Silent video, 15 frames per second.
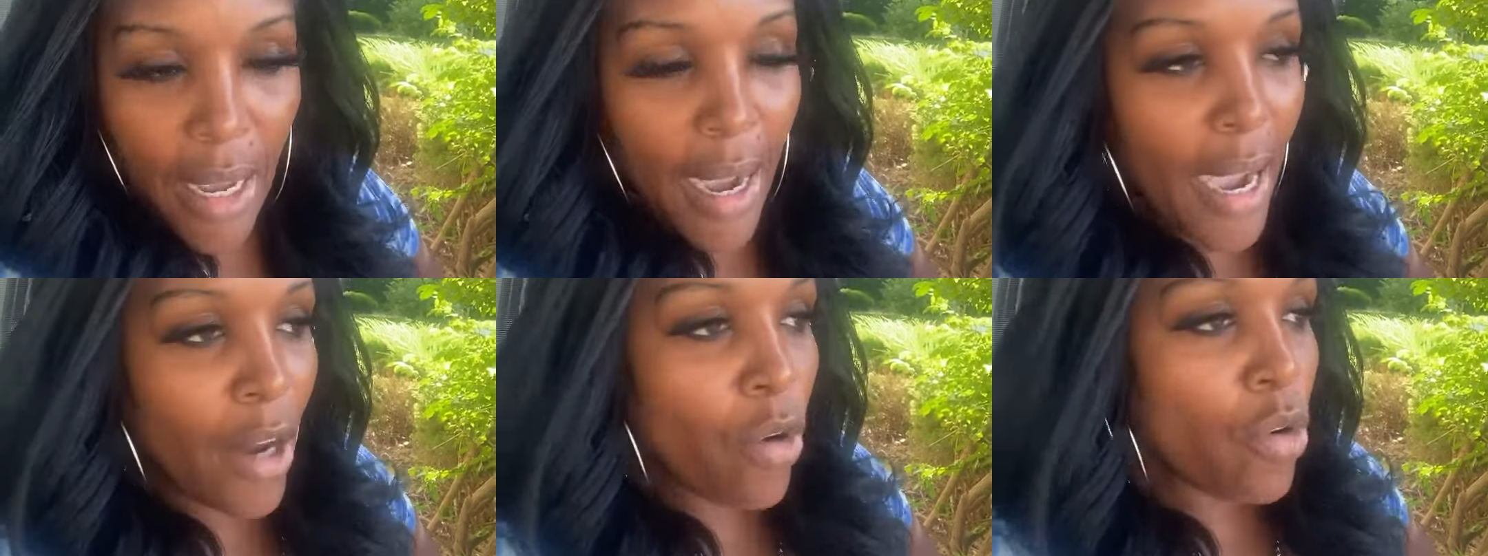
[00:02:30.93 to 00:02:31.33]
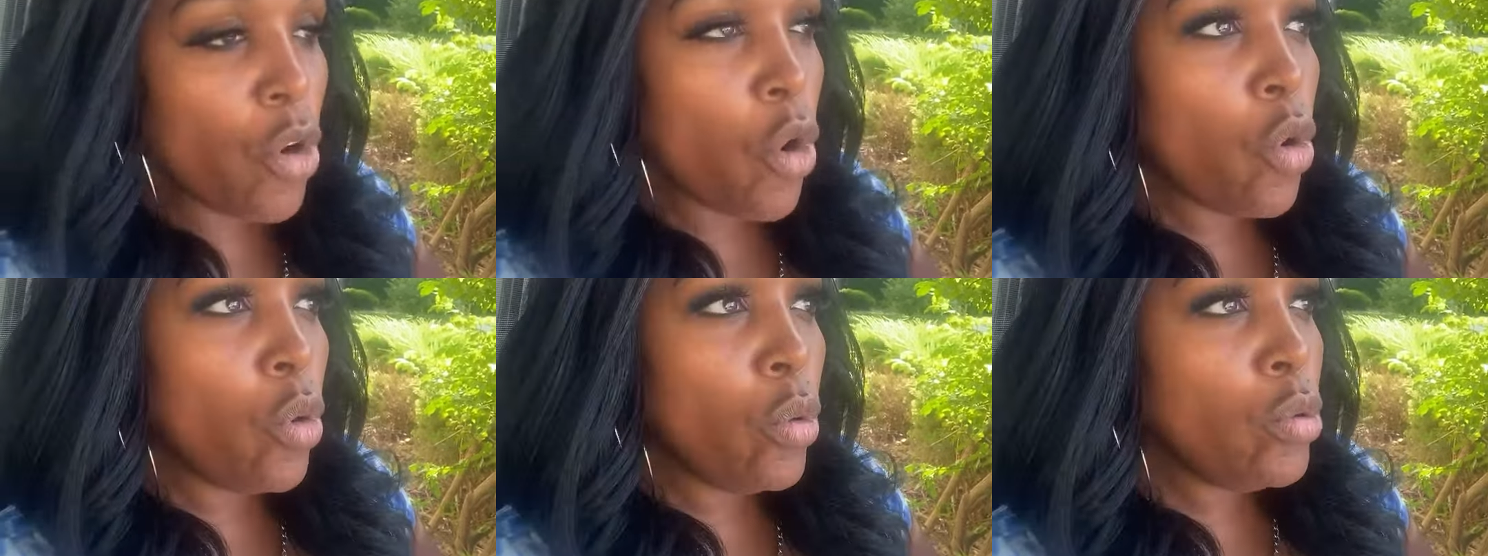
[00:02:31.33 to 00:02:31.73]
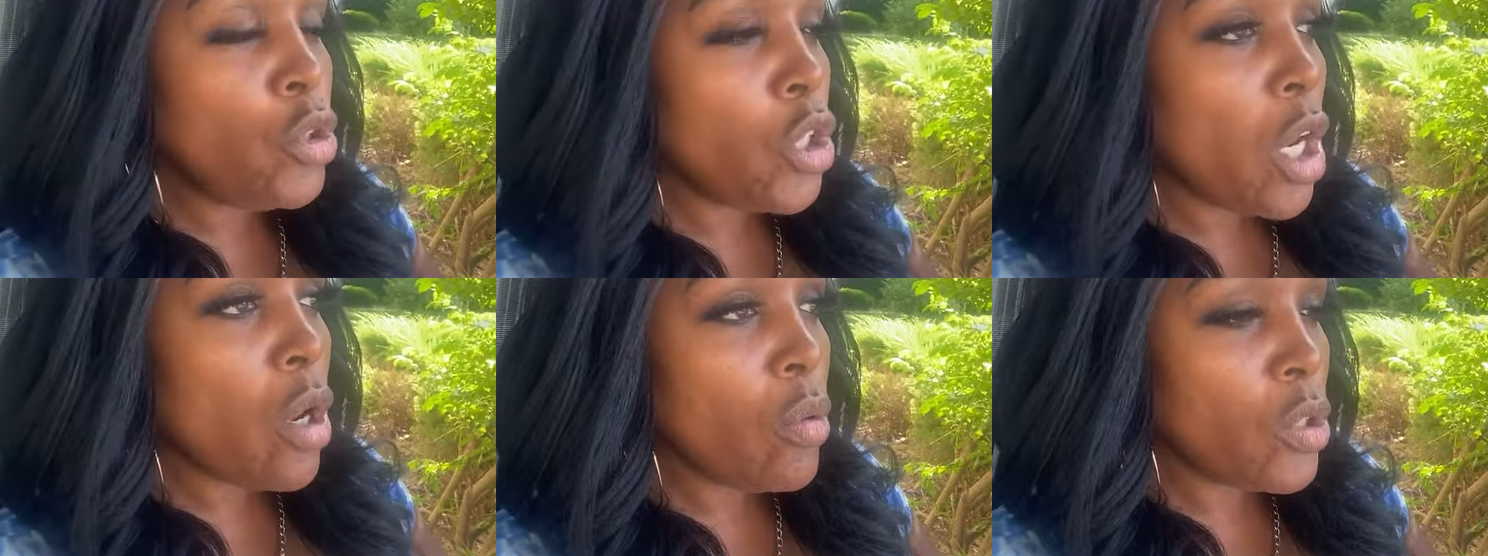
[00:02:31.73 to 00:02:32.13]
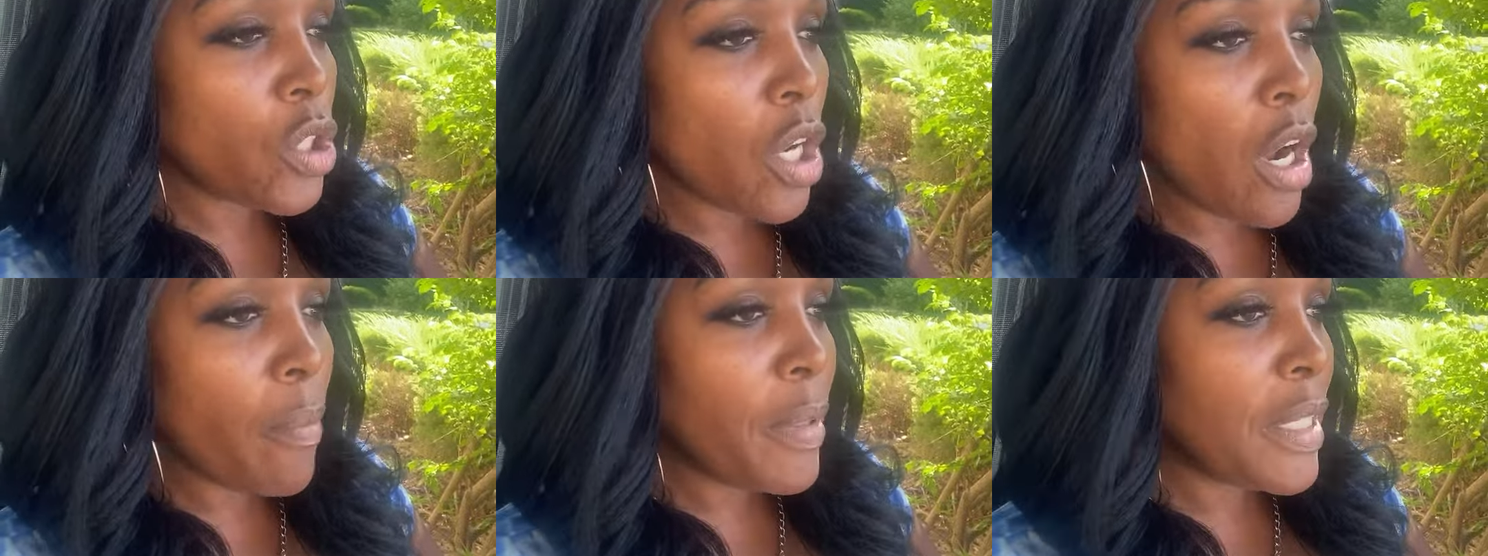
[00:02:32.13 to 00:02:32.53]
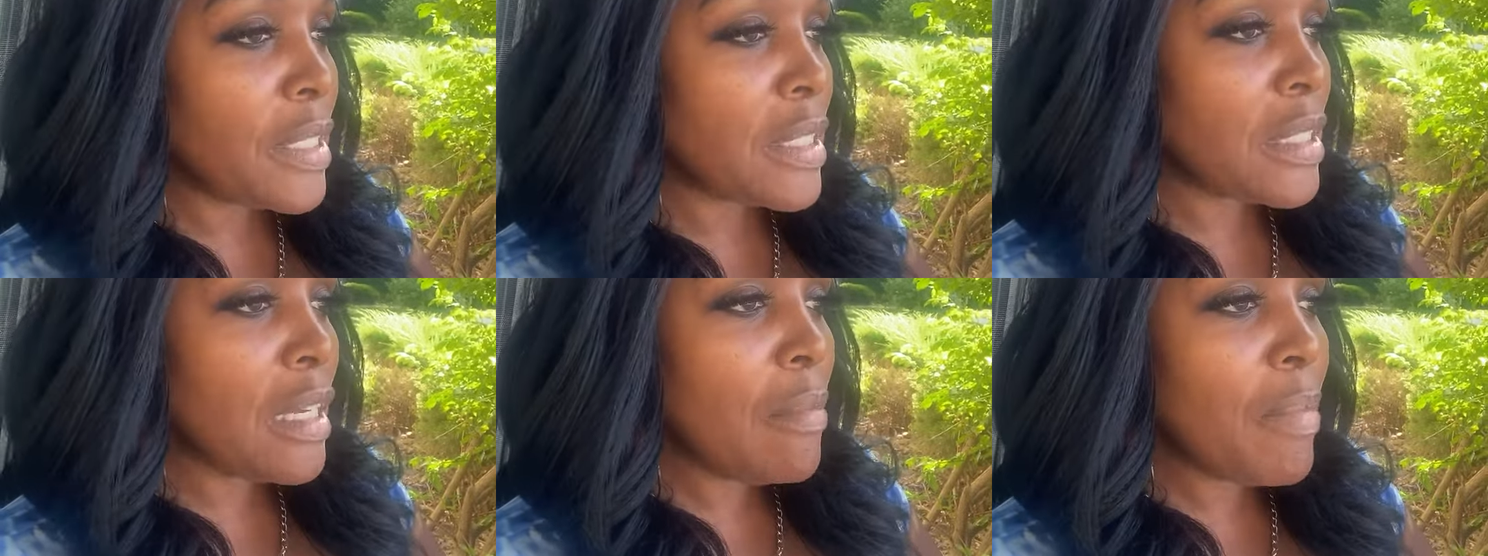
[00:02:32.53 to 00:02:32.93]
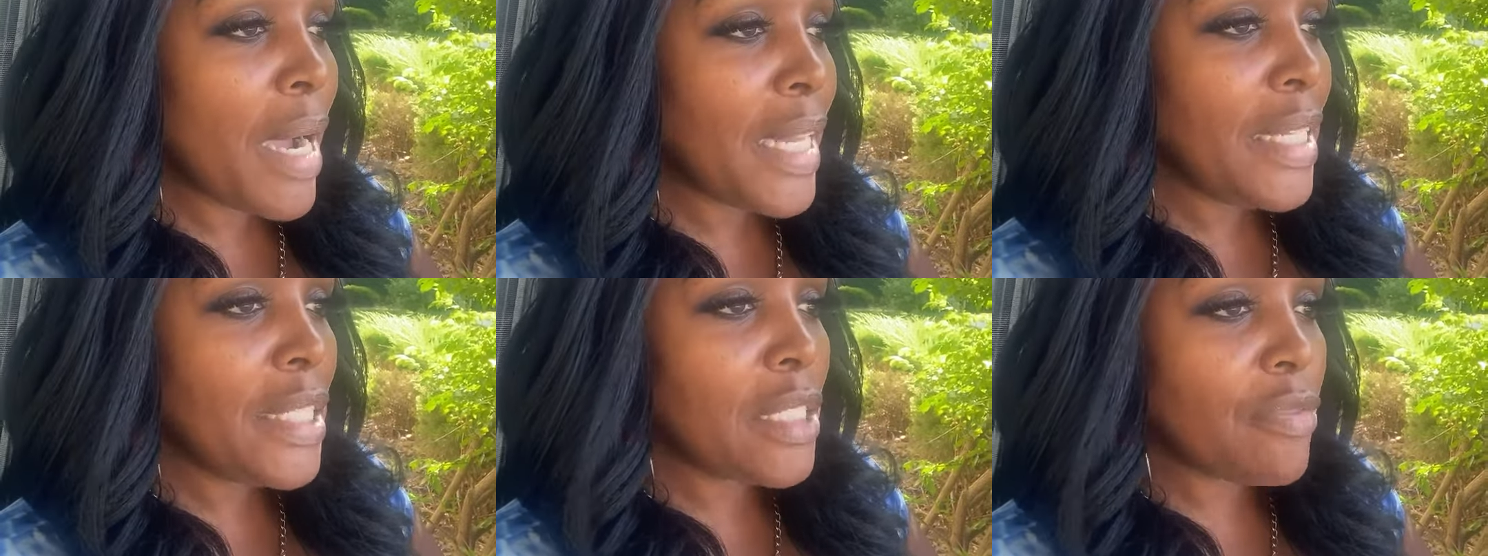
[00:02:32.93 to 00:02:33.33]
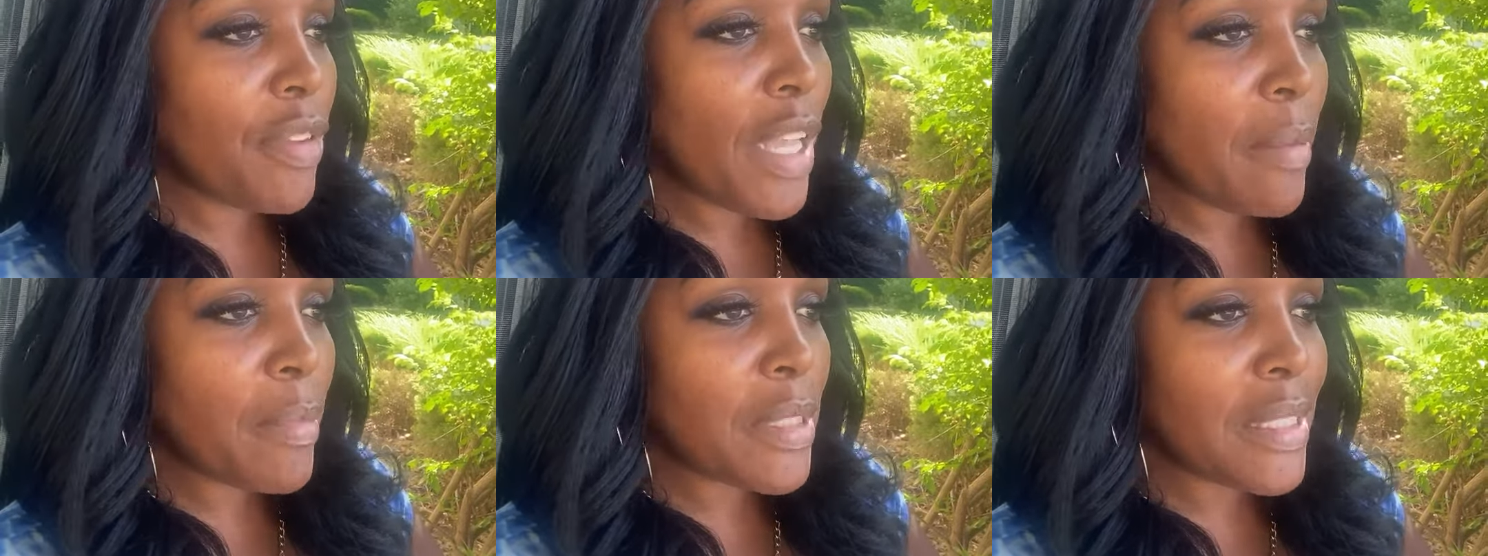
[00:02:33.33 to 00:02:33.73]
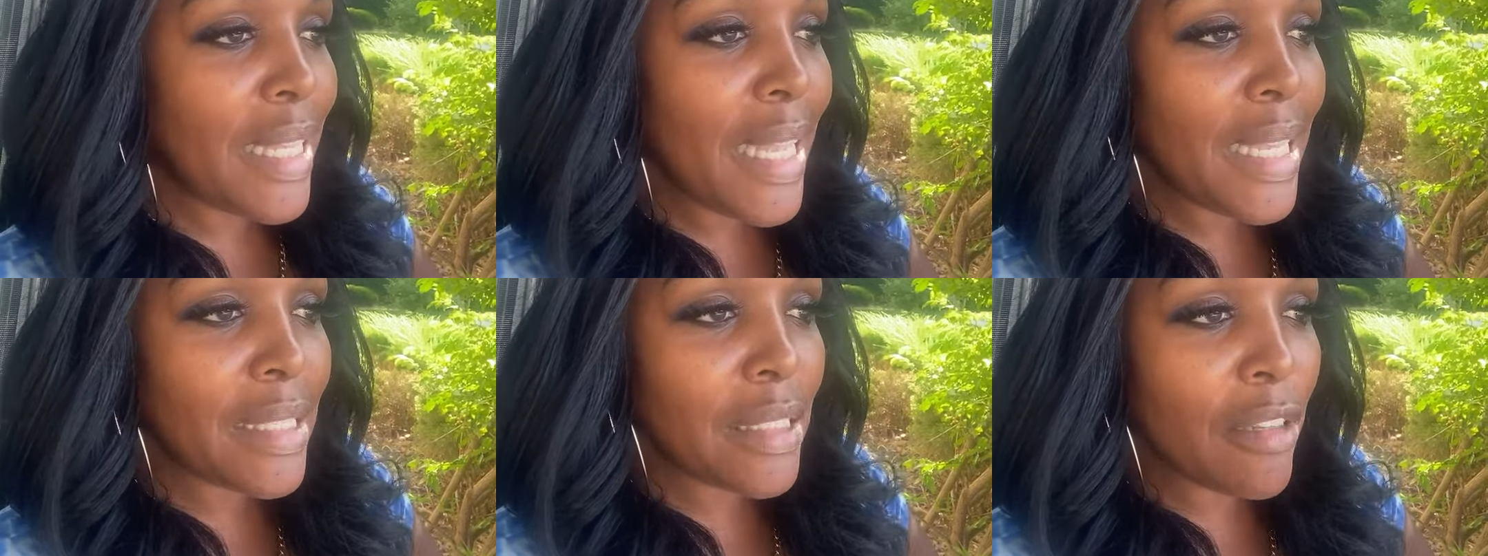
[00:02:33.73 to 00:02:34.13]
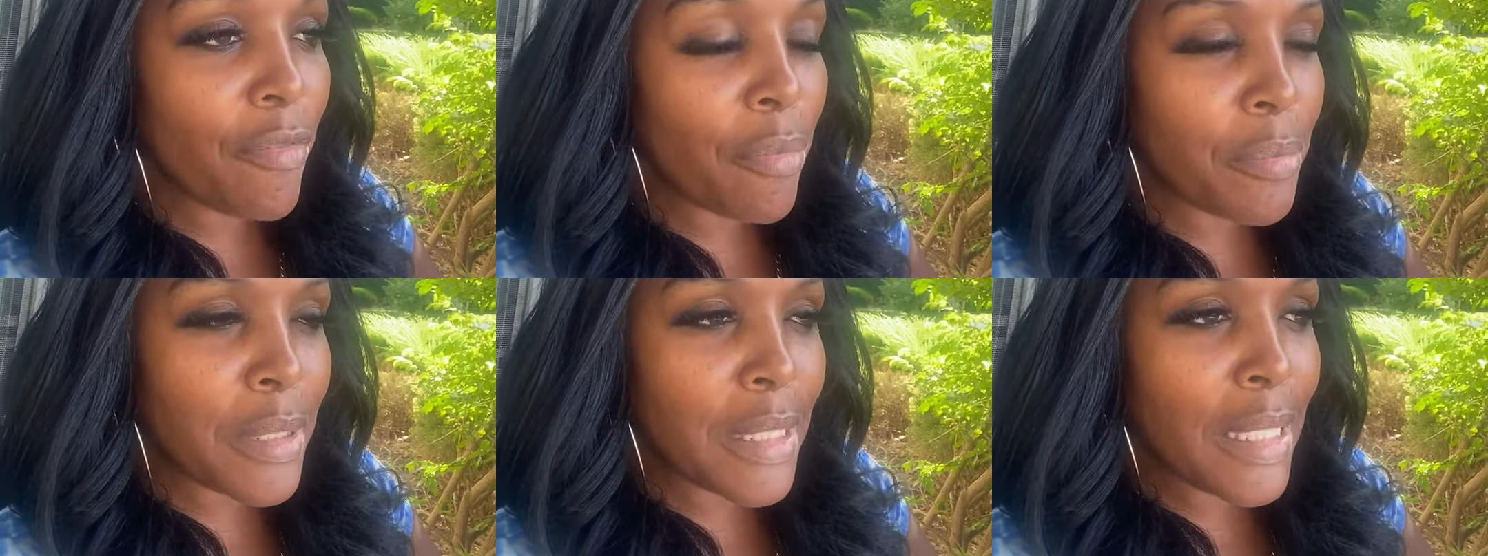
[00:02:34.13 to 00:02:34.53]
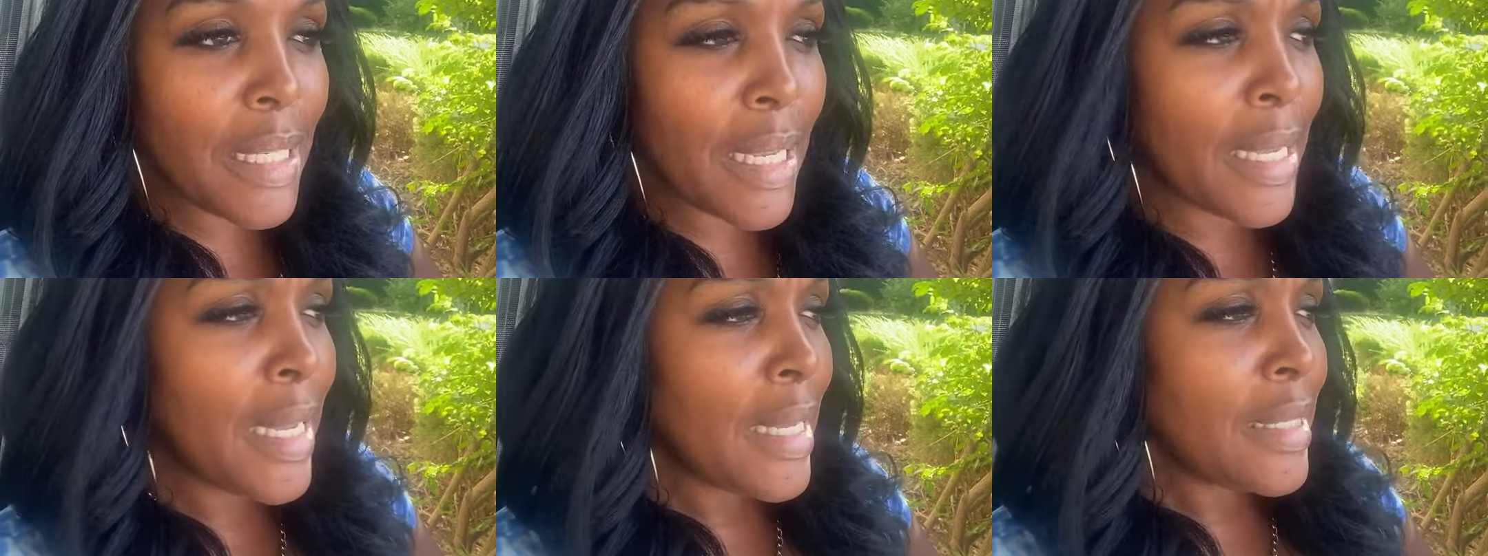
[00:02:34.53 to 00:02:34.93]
I don't know who told y'all because somebody is famous, they exempt from sin.